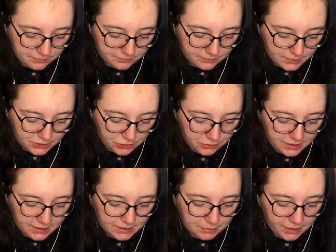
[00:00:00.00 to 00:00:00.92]
So in
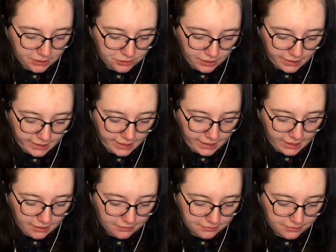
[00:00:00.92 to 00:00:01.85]
this page I
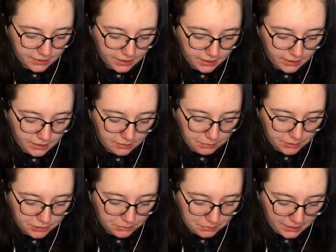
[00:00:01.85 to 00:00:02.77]
have
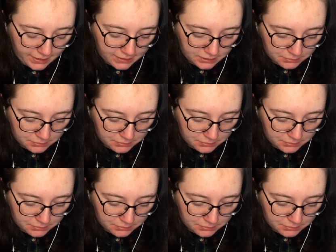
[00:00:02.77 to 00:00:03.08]
budget plans,